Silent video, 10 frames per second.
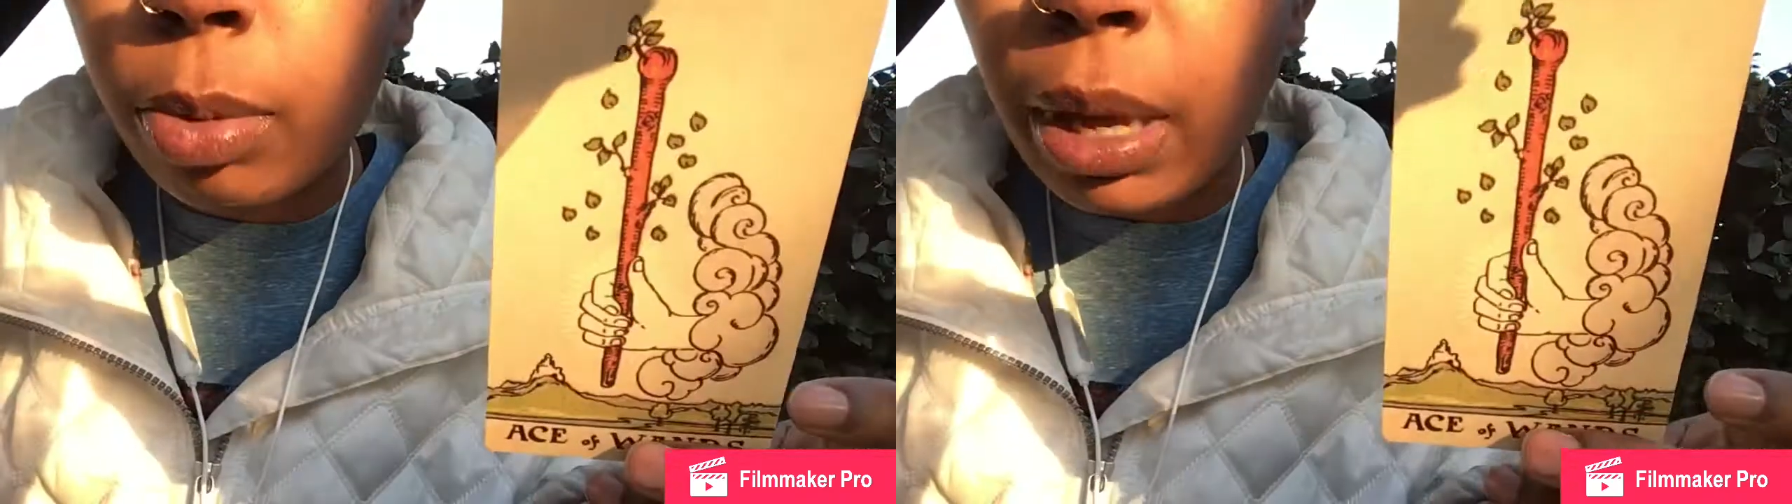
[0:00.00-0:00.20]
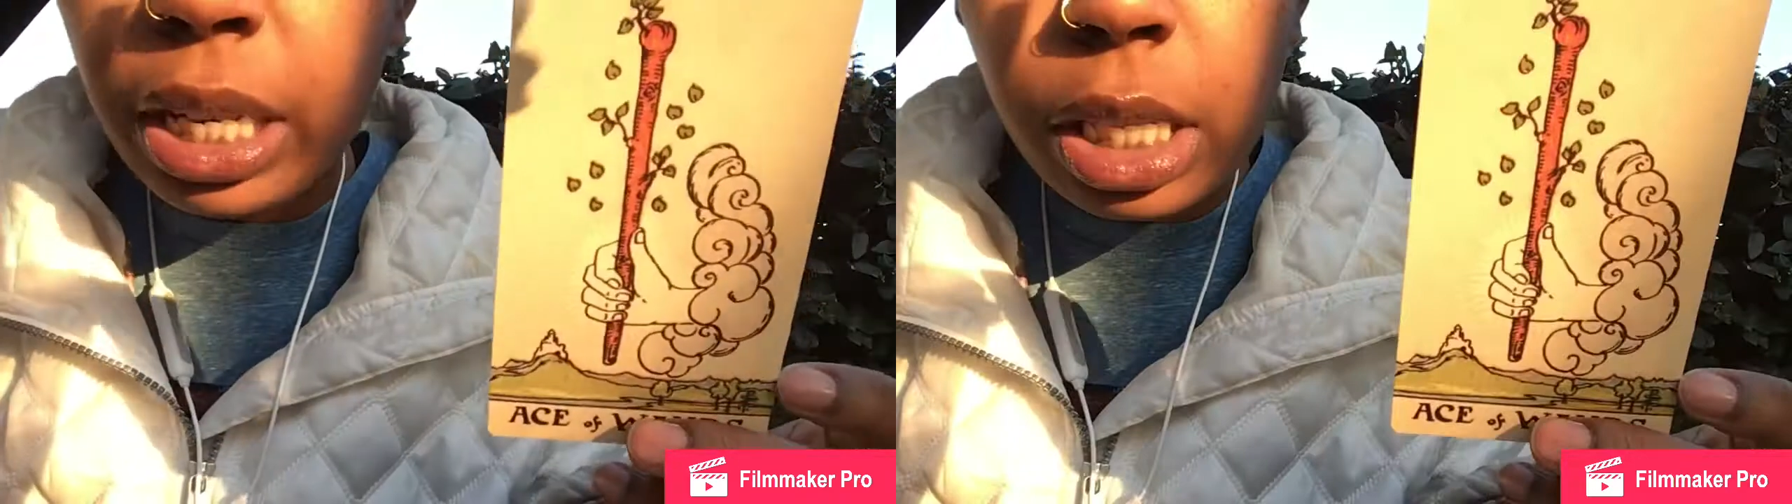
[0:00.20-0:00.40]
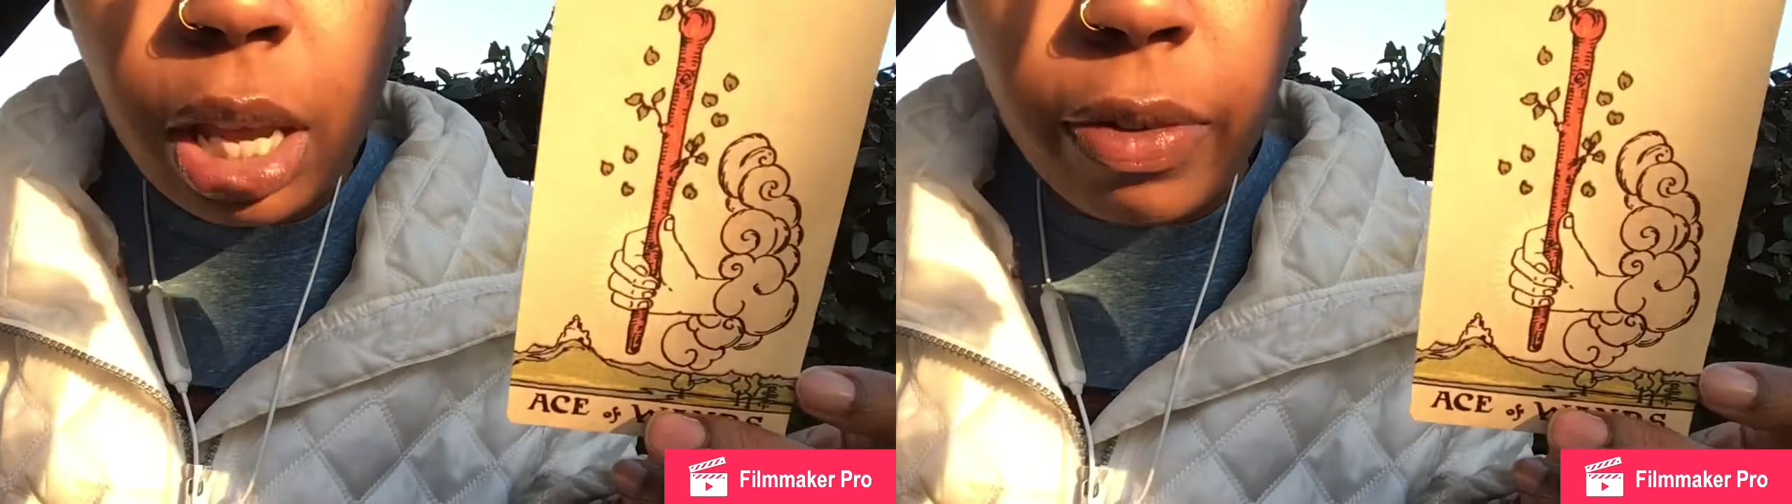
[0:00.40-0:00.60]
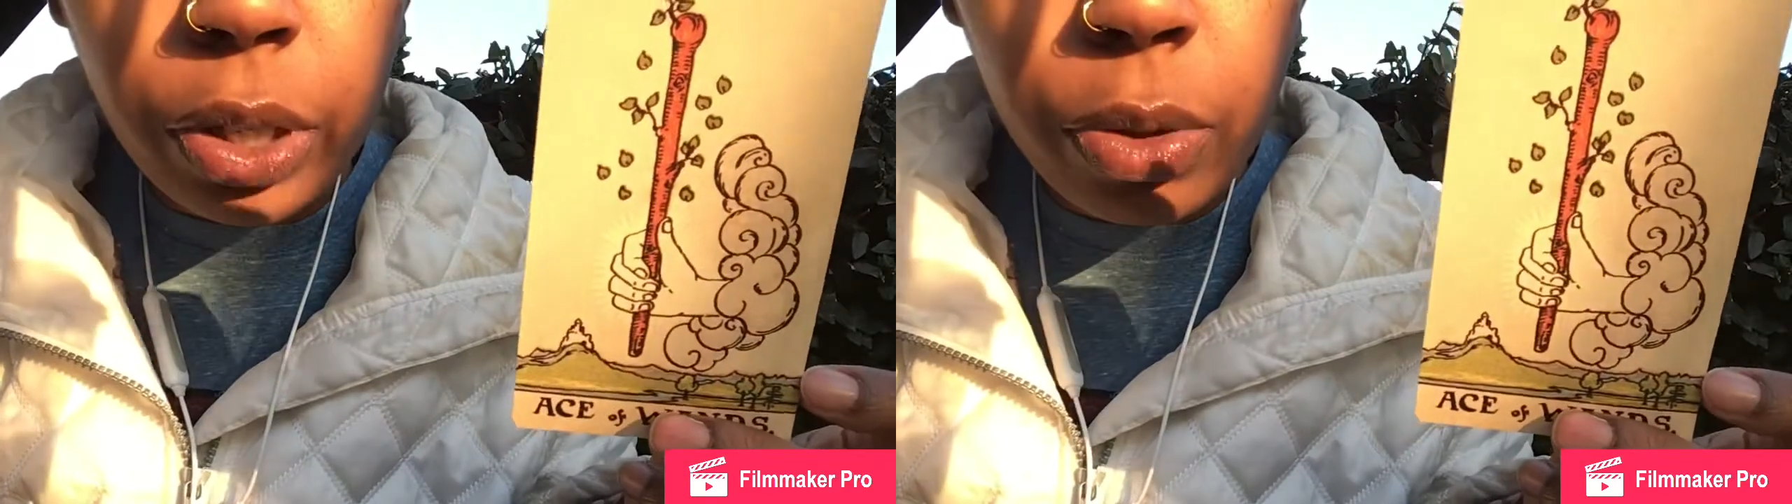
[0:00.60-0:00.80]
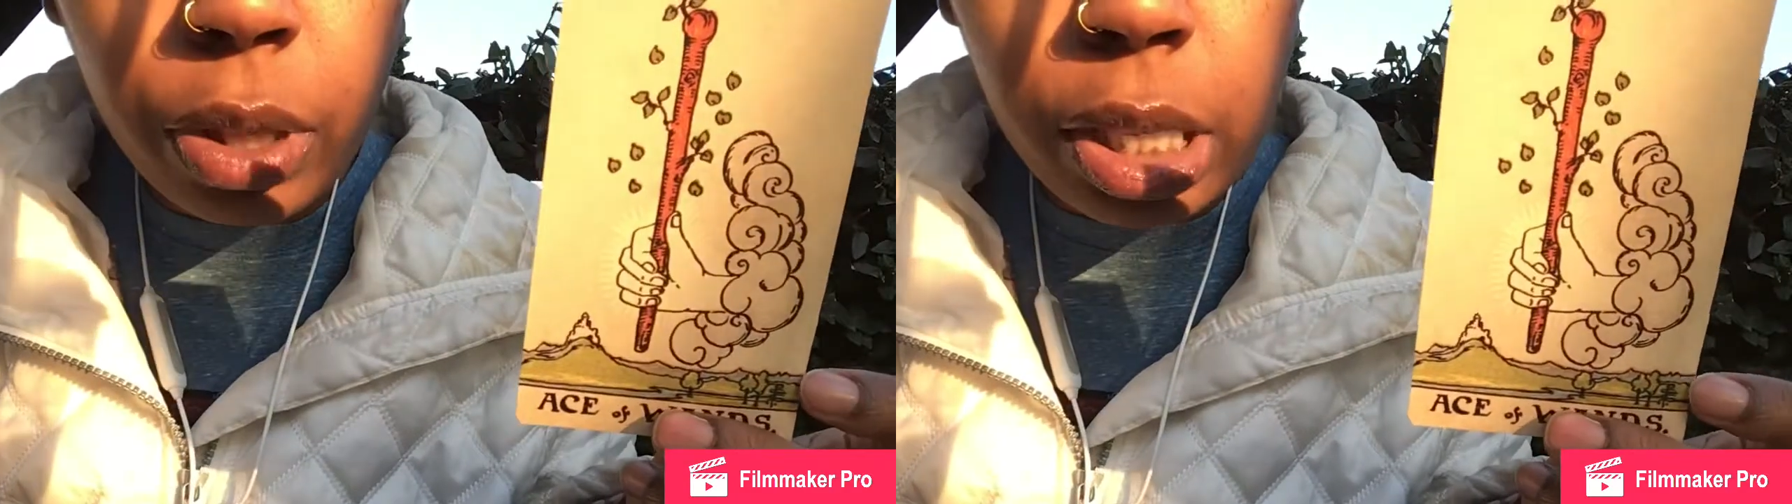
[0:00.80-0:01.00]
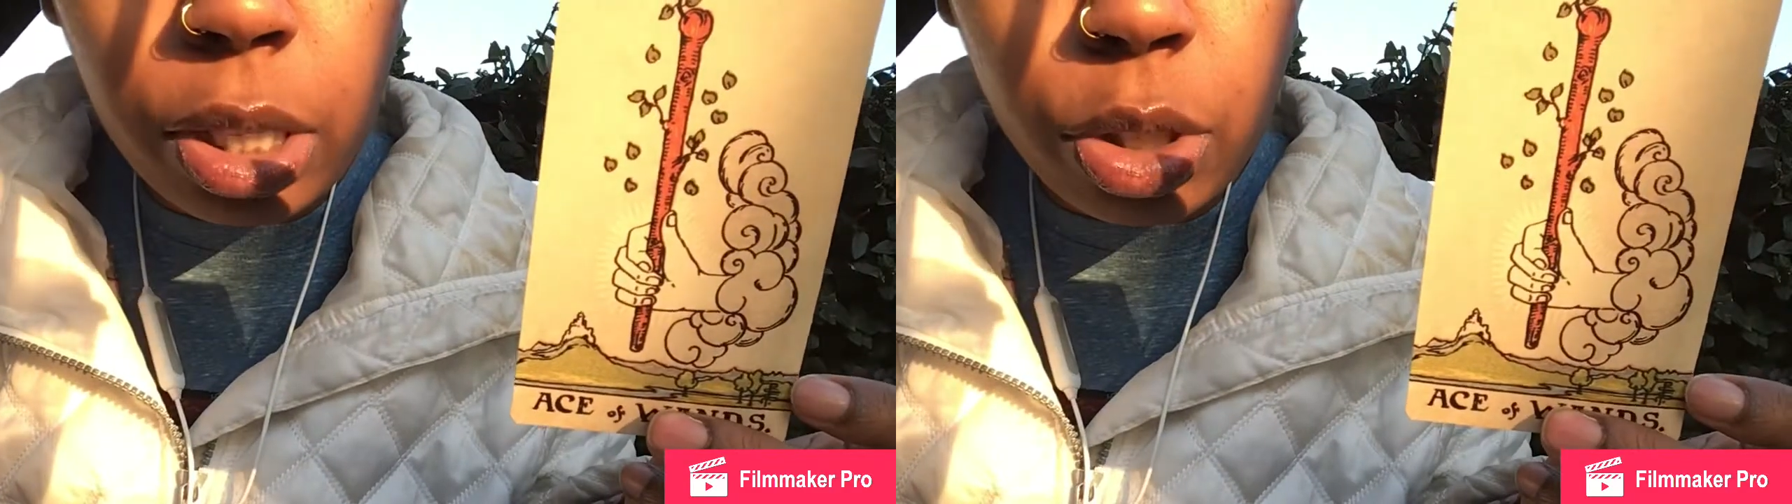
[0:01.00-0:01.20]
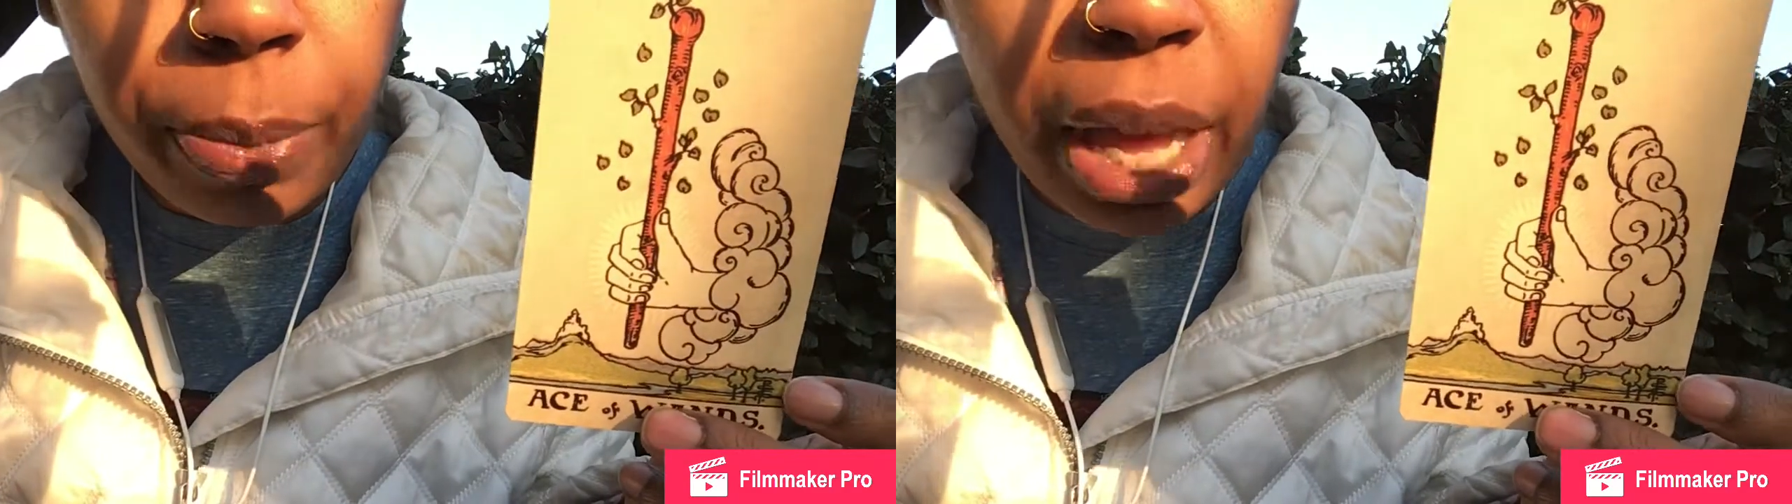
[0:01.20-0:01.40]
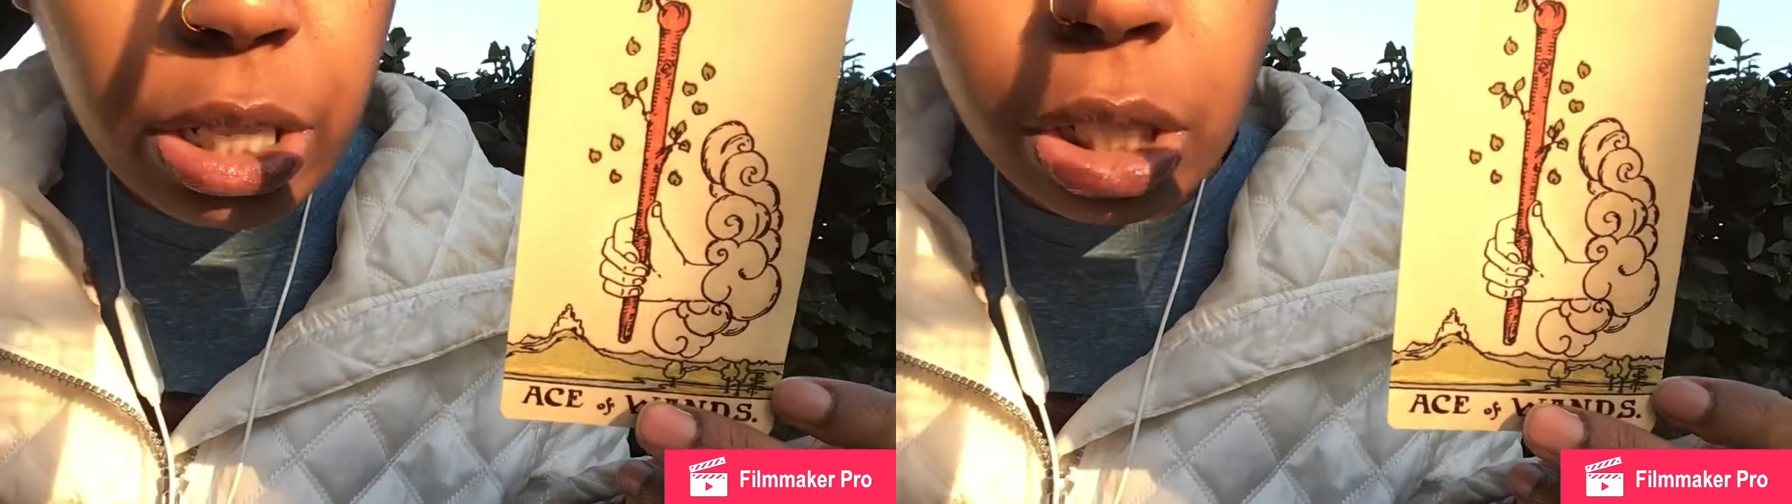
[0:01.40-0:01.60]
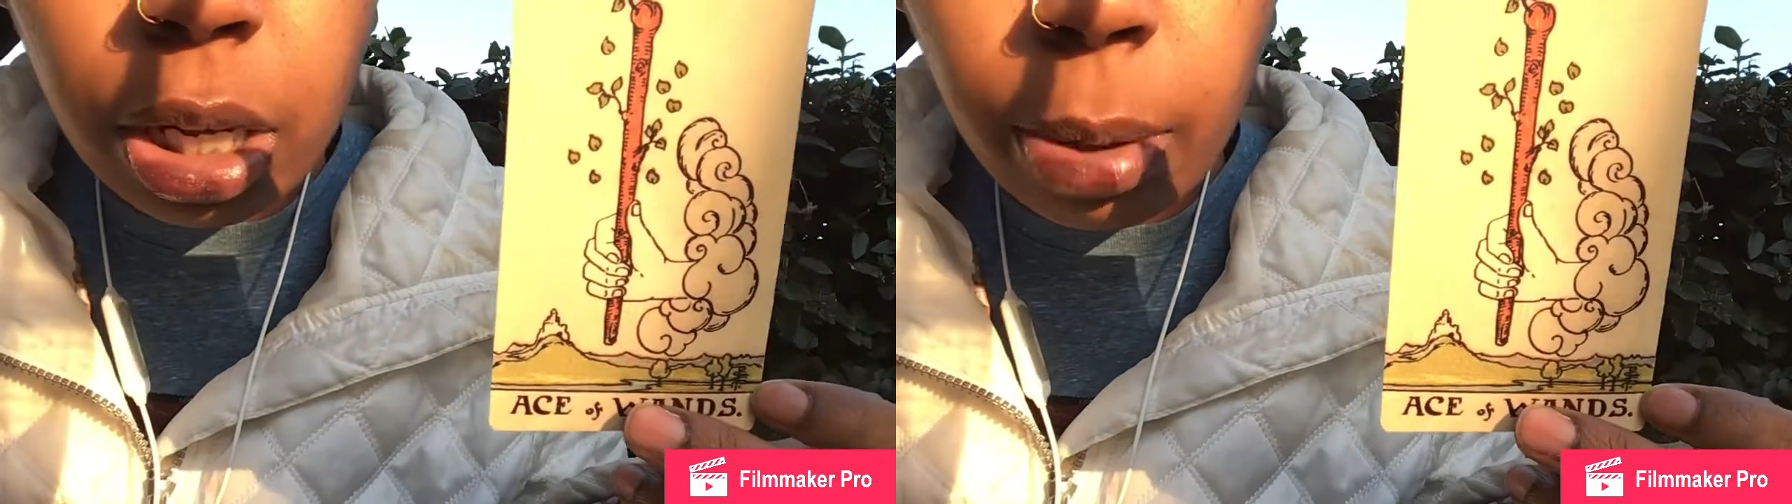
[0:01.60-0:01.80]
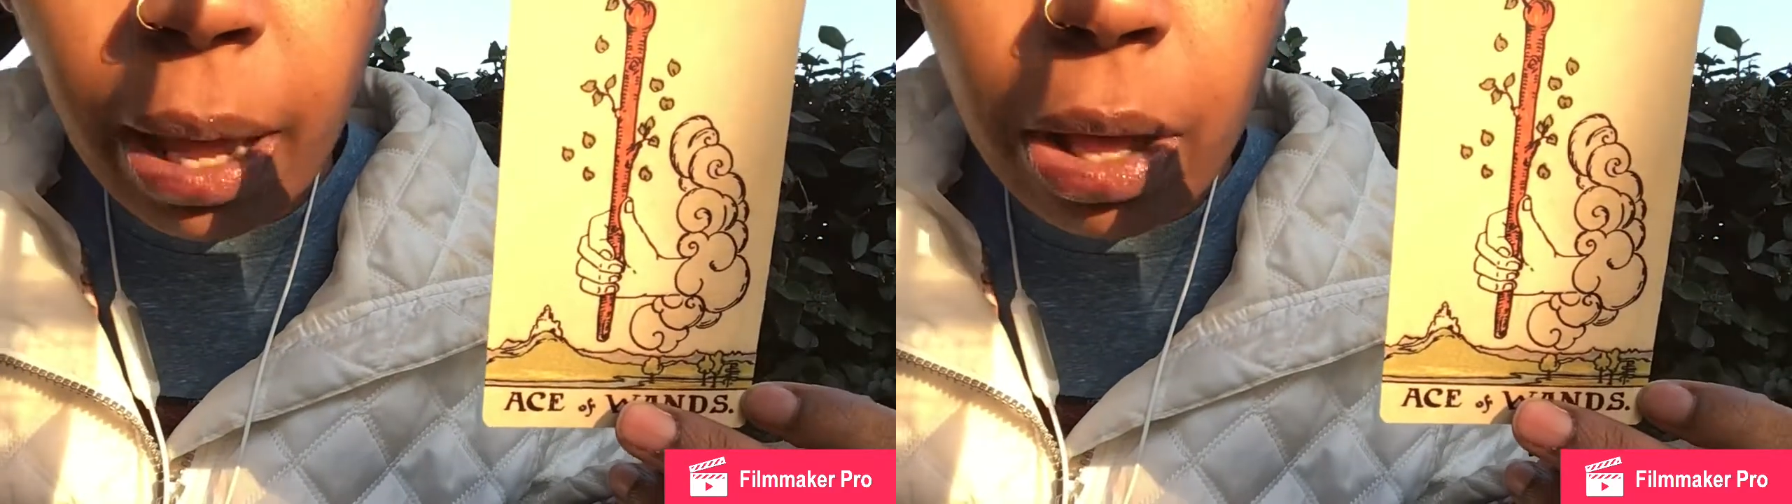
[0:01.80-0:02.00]
may discover new things that you're
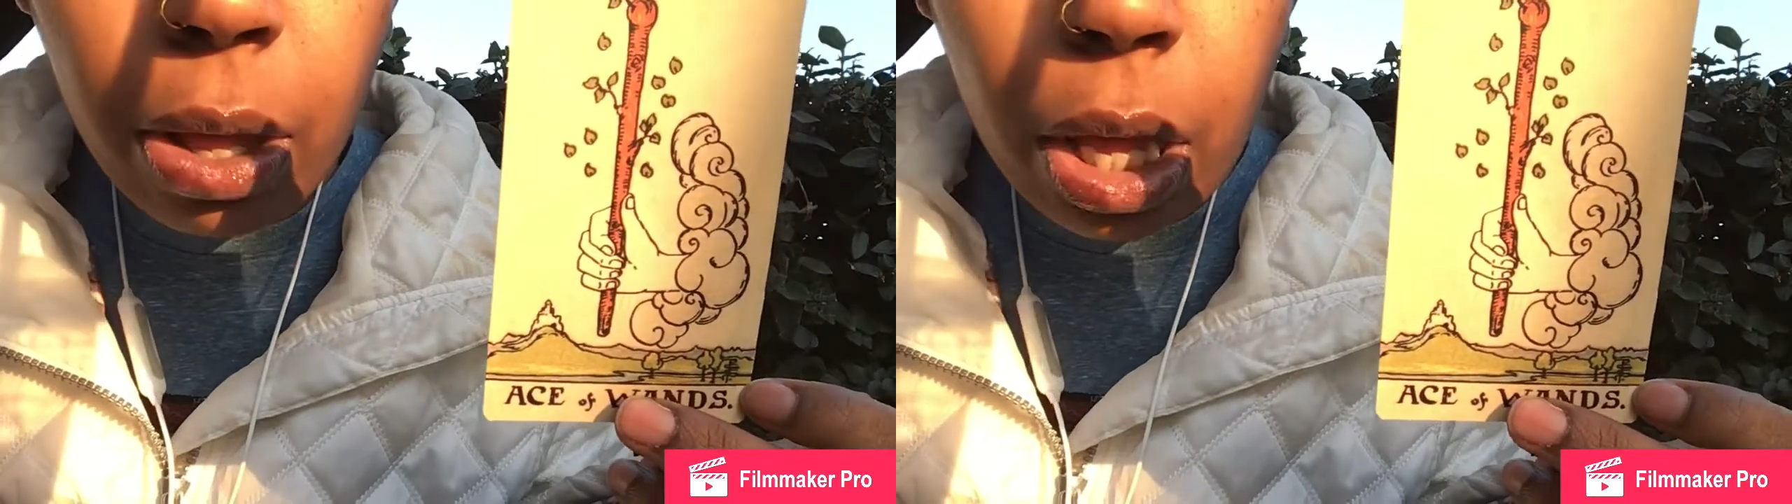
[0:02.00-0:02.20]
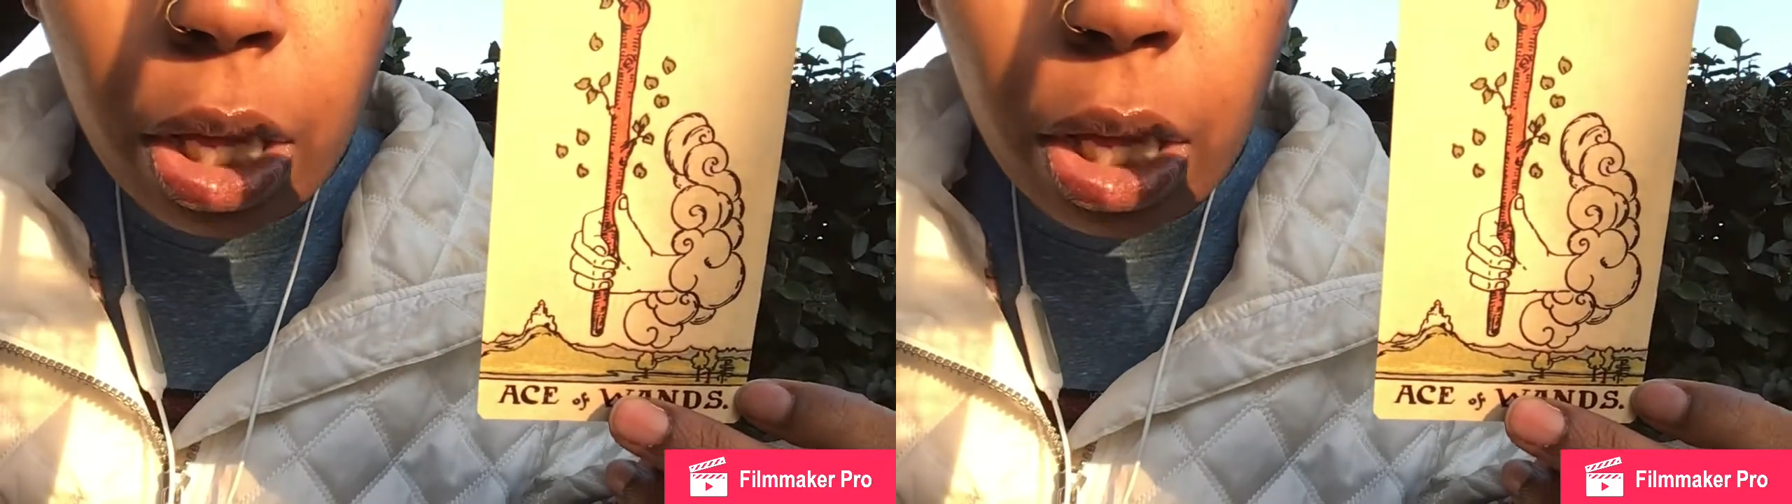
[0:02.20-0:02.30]
passionate about.